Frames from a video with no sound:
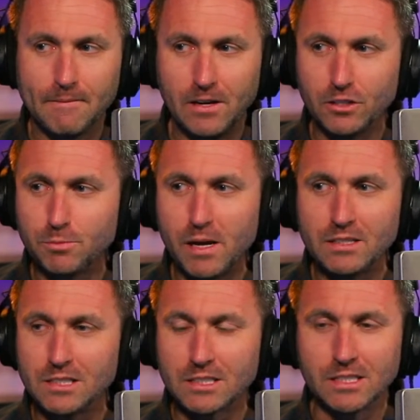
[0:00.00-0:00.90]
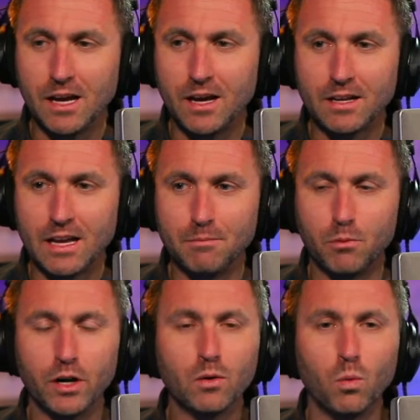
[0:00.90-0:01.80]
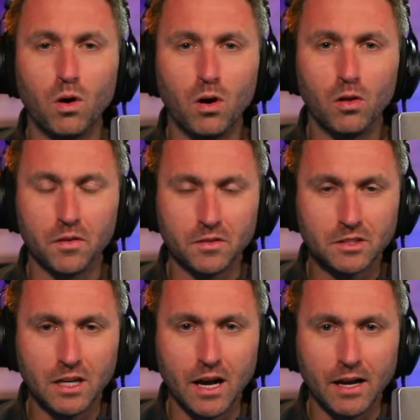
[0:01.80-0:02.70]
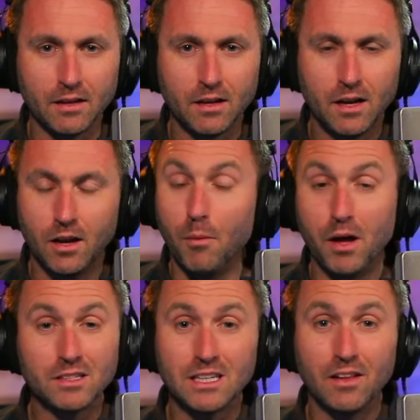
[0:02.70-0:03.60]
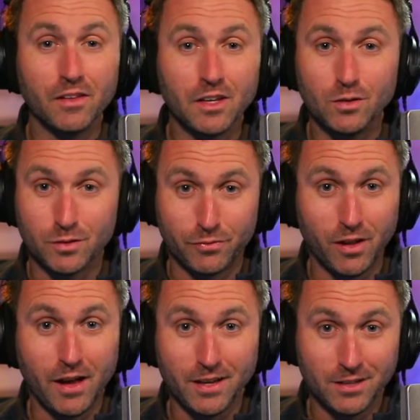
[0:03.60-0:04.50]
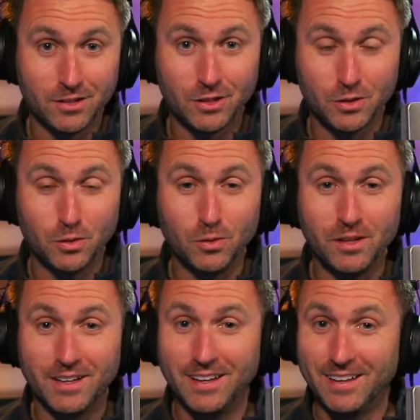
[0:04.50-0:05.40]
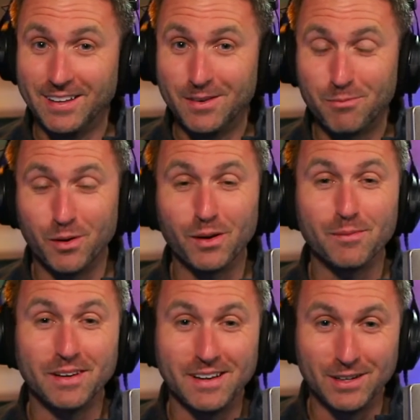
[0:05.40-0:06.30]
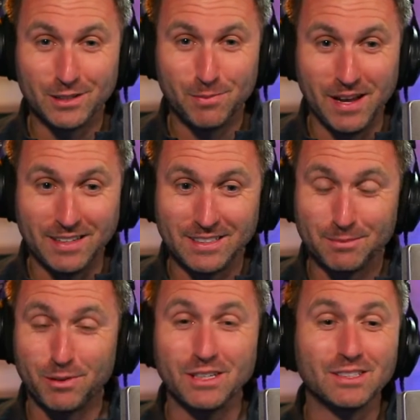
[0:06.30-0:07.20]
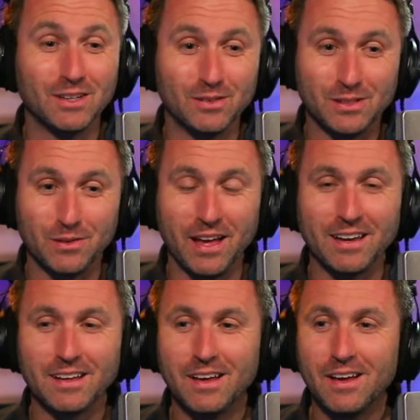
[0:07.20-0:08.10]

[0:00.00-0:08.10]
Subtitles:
Airspace is not a brick wall in the sky. Now, I'm not telling you to fly into prohibited airspace. Please don't do that.